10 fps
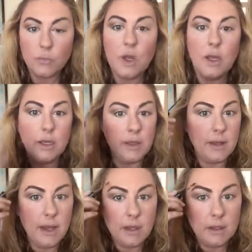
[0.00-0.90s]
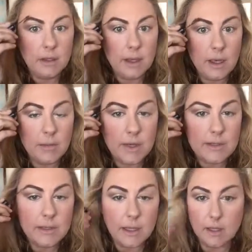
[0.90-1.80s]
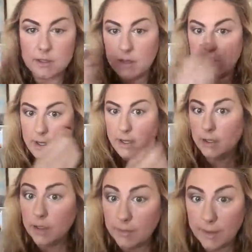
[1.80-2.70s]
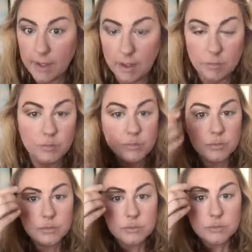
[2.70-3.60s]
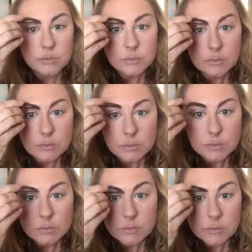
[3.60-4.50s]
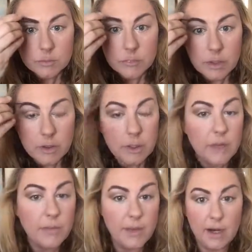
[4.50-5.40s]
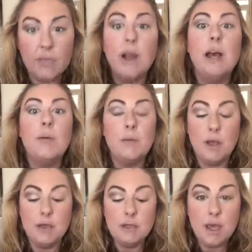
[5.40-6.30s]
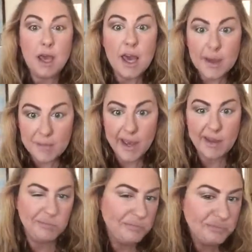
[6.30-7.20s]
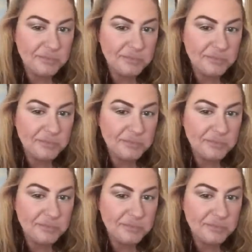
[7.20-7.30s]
Okay, look at that. Look how amazing that looks already compared. And it'll look even better if I had my brows done, but